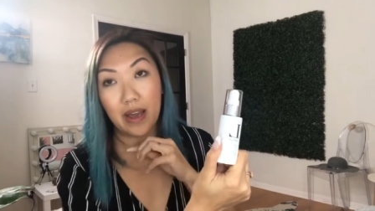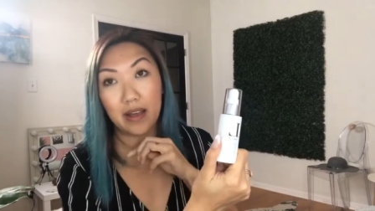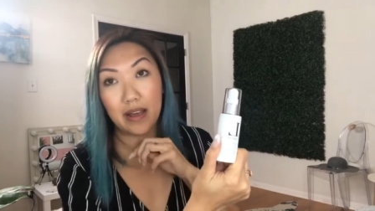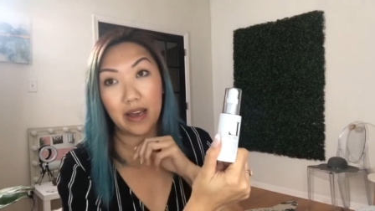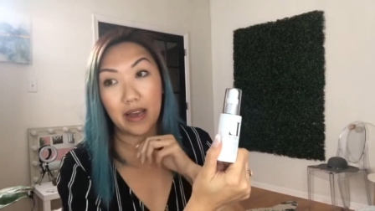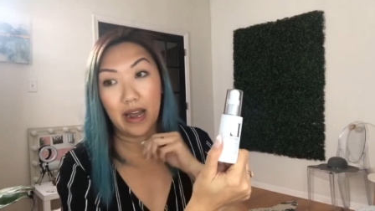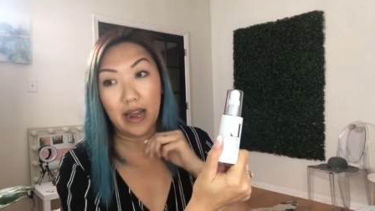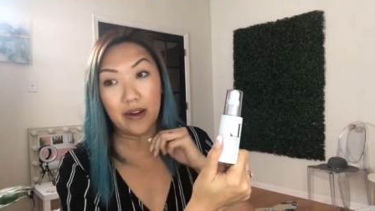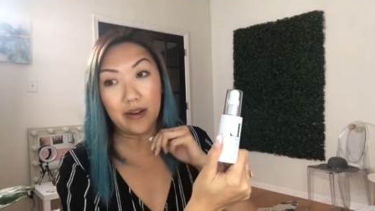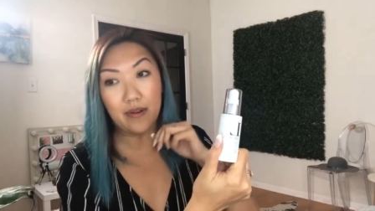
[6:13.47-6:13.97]

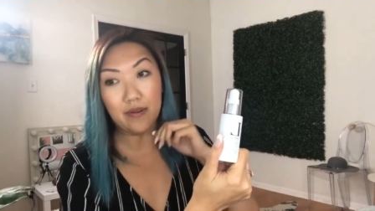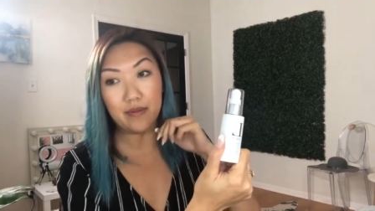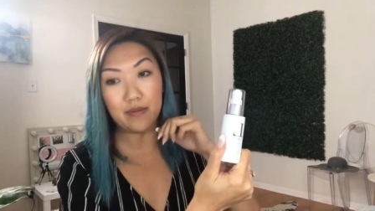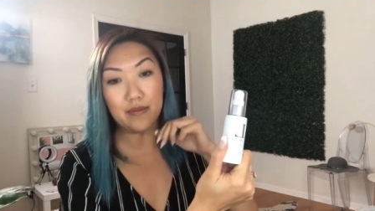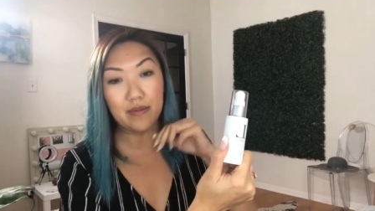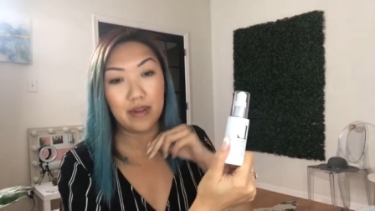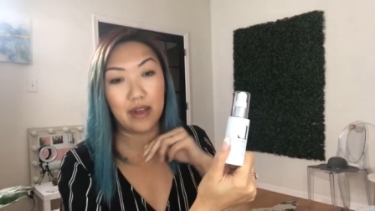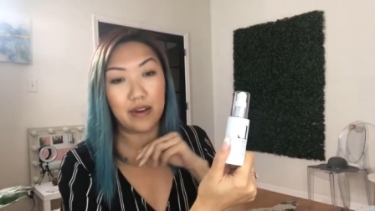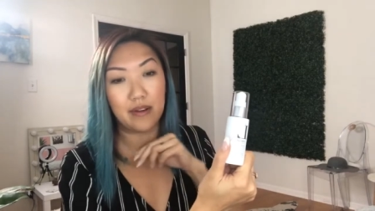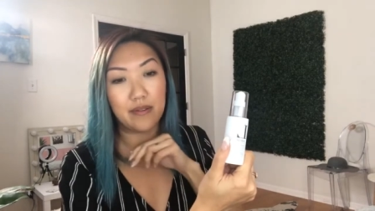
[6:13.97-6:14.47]
Like I don't,
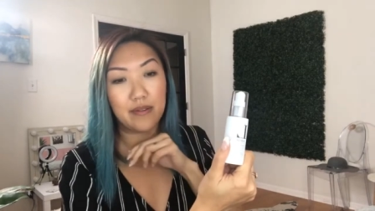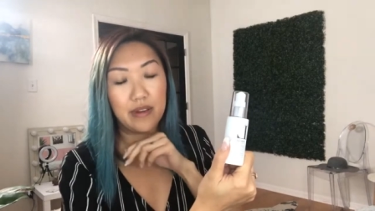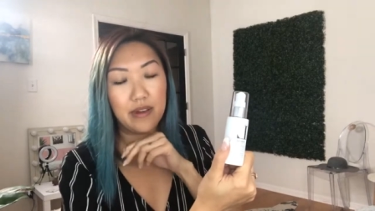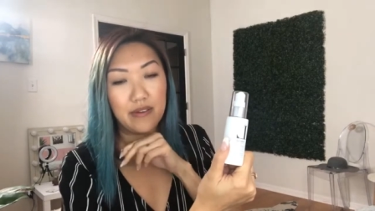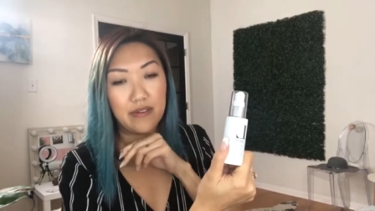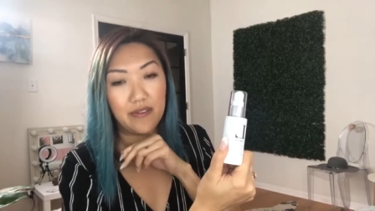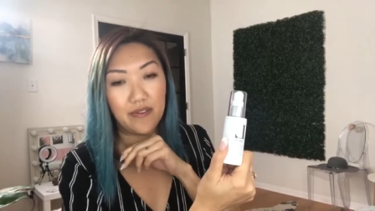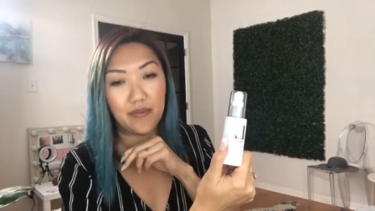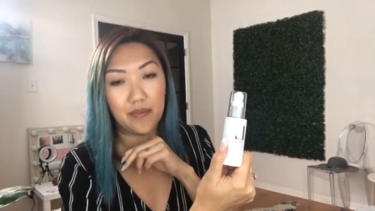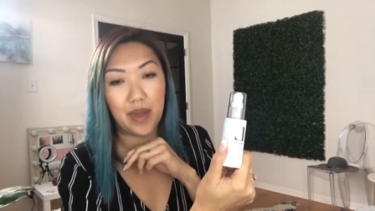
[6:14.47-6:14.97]
I don't
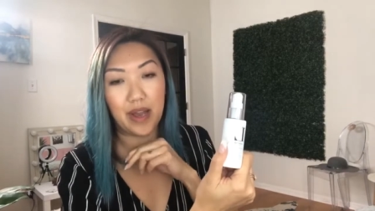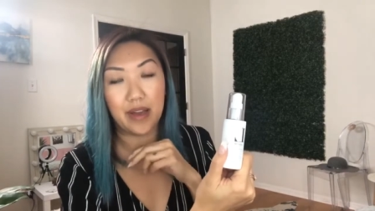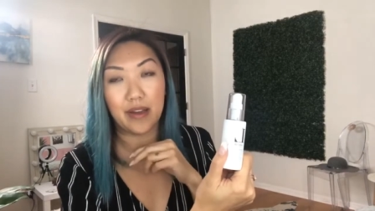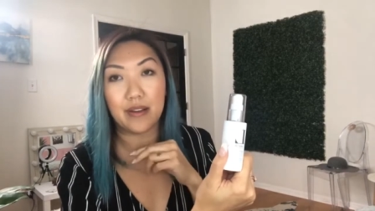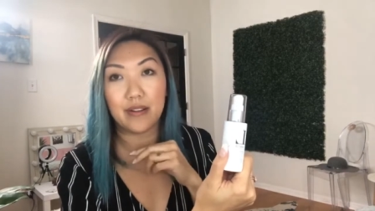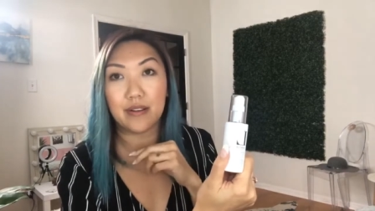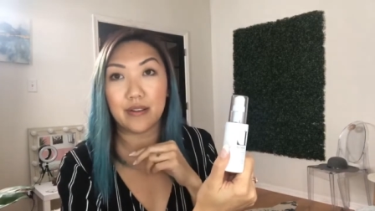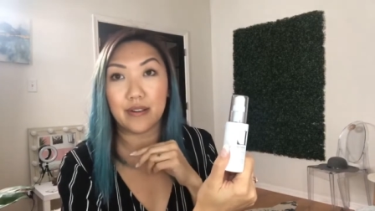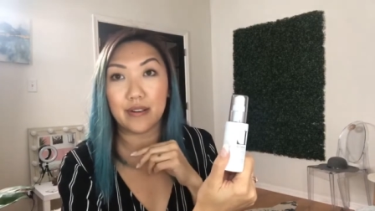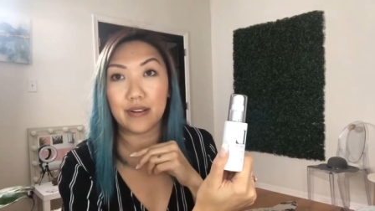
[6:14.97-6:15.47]
use
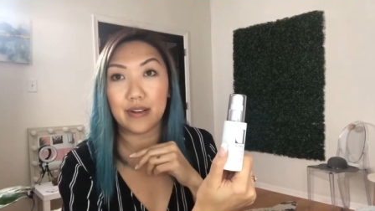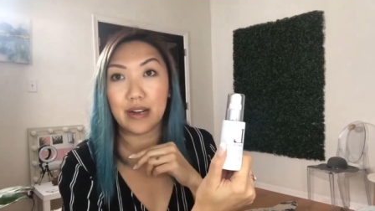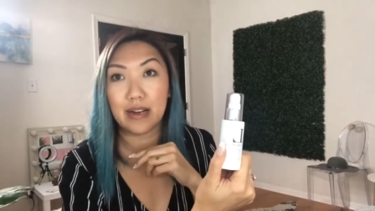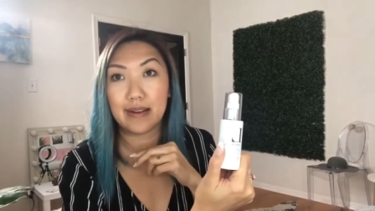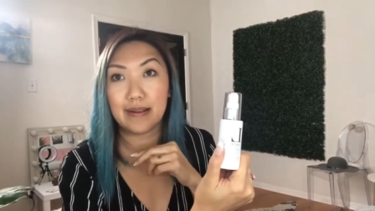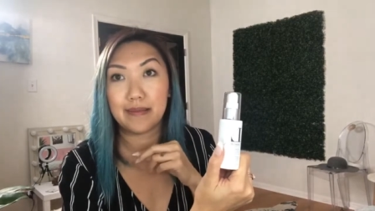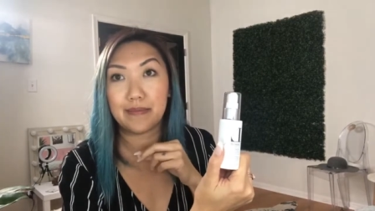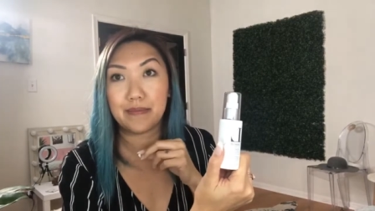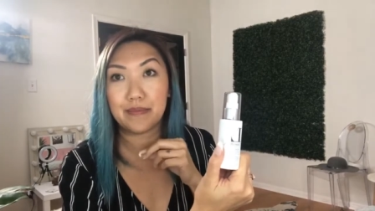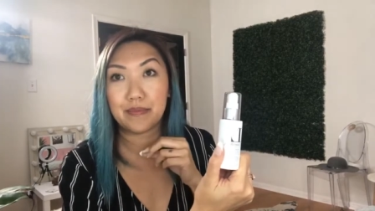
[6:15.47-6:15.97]
regular
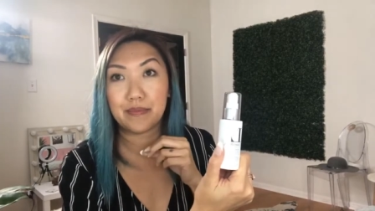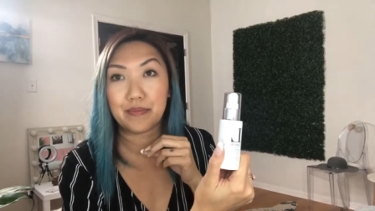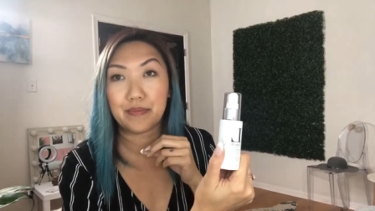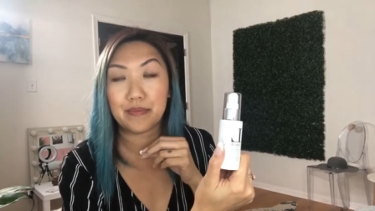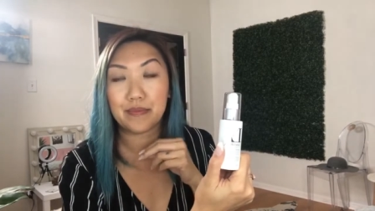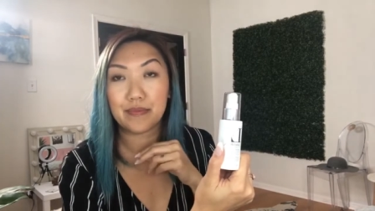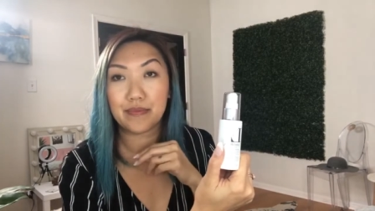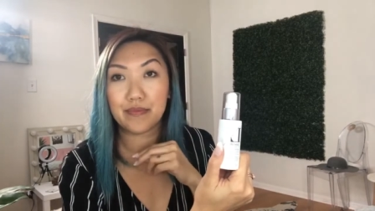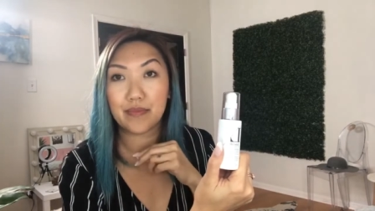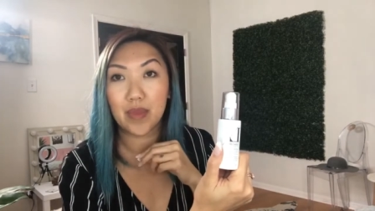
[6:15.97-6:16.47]
um,
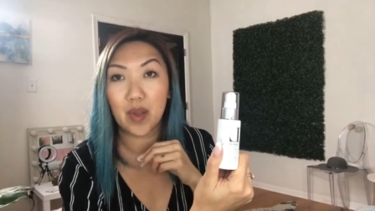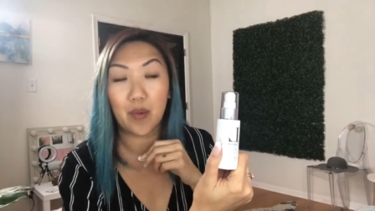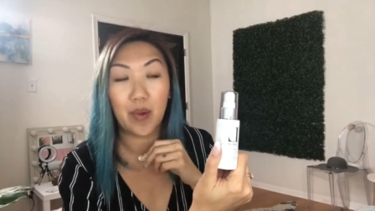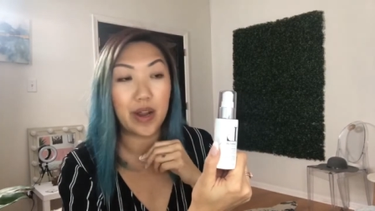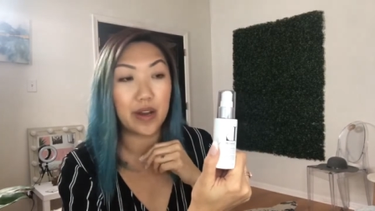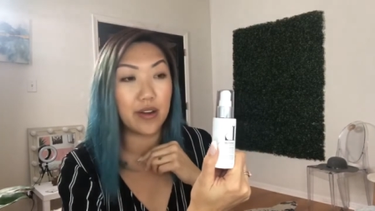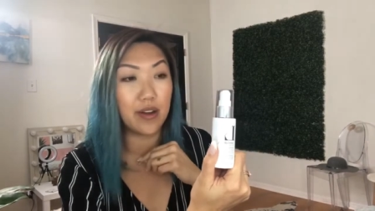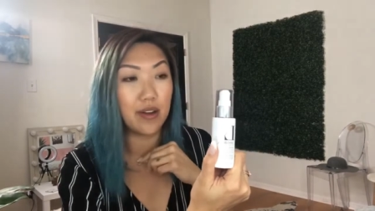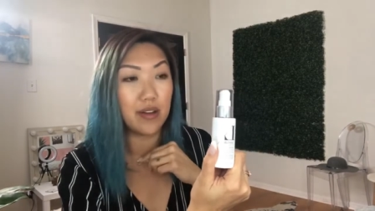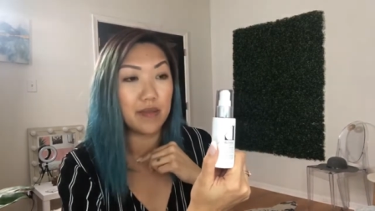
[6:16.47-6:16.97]

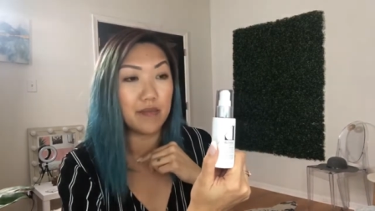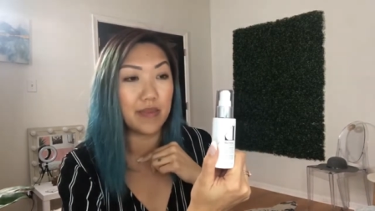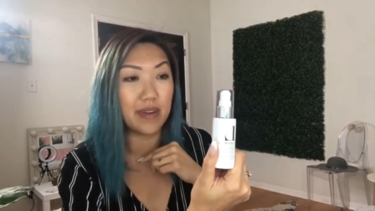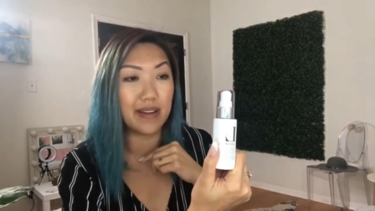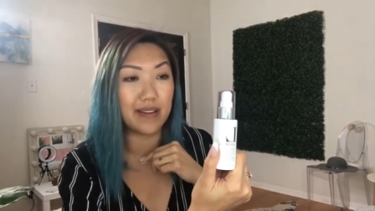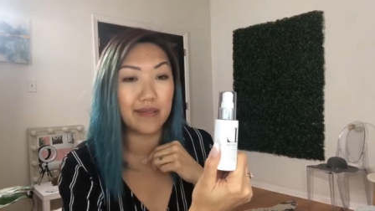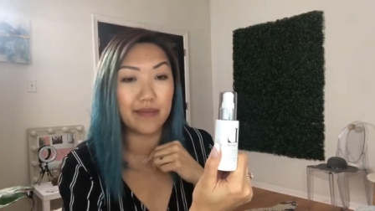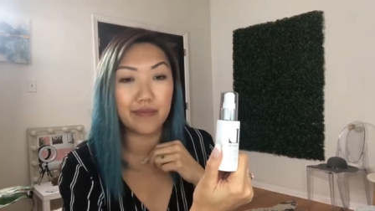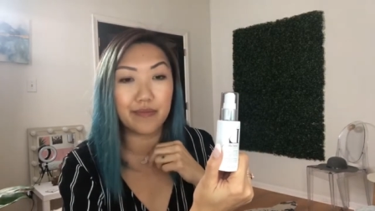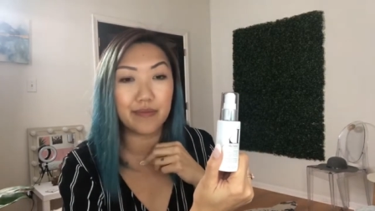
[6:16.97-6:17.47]
retinol in
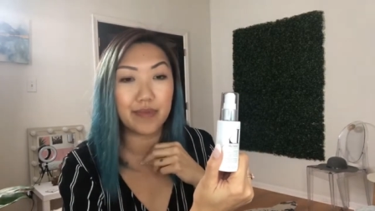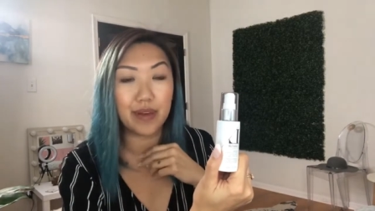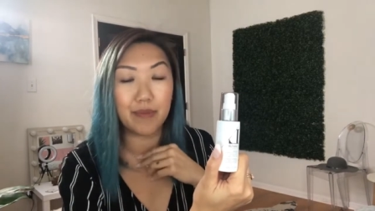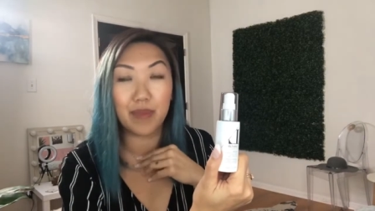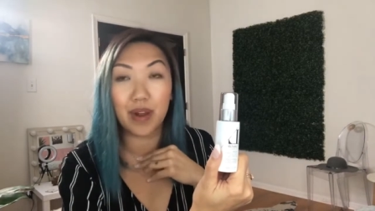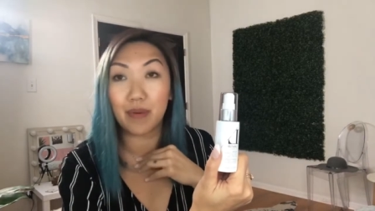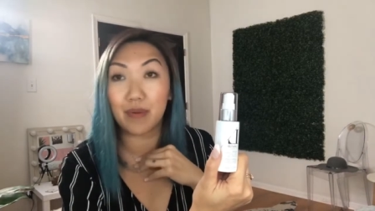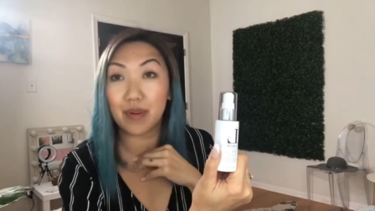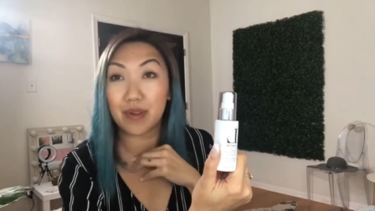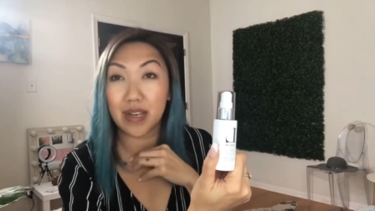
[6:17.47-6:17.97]
my, in
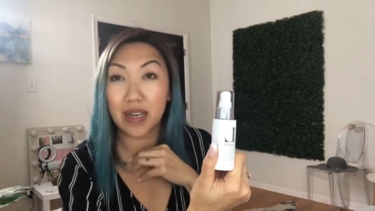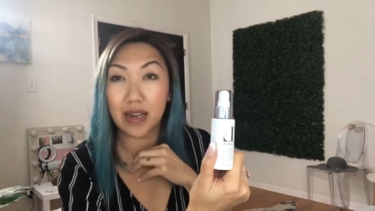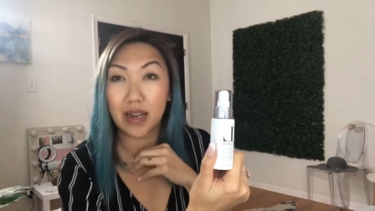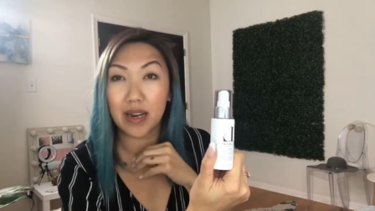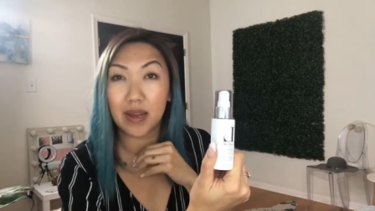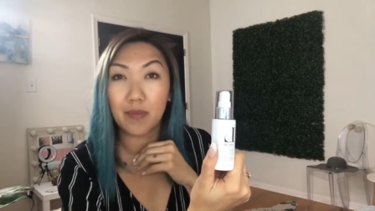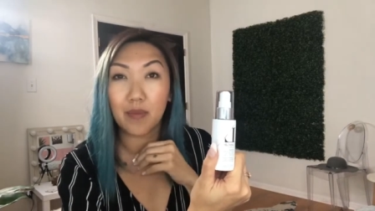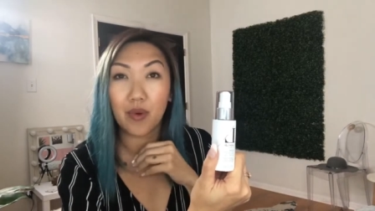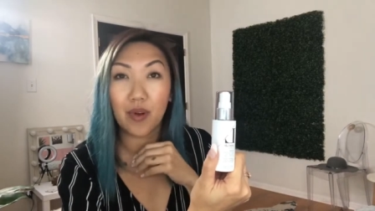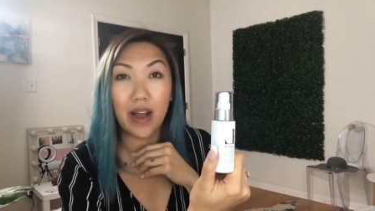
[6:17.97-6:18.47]
my routine
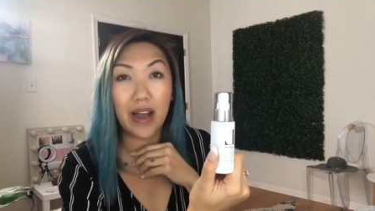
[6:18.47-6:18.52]
anymore.